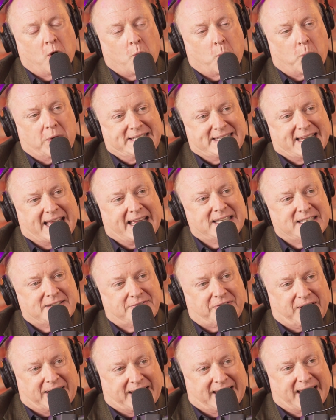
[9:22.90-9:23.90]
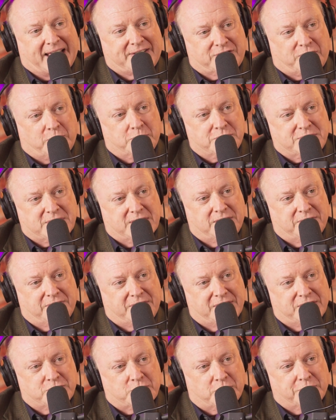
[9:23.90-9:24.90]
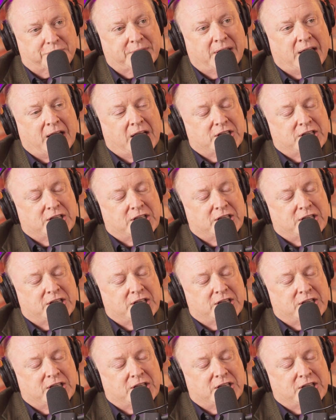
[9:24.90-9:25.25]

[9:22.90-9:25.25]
We tend to forget those individuals.